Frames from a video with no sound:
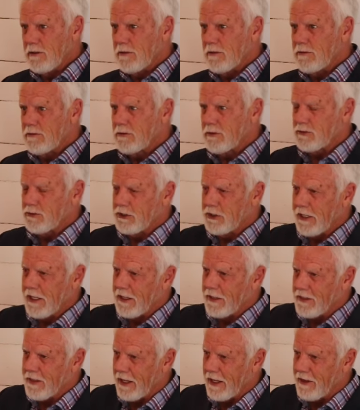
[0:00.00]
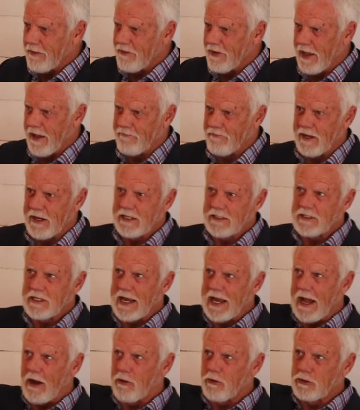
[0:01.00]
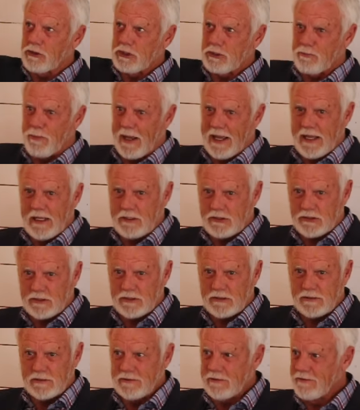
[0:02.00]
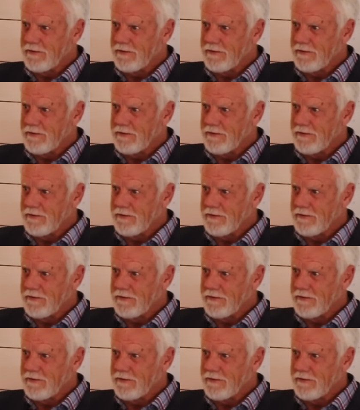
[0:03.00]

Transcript: So she didn't think of heaven as an outer space.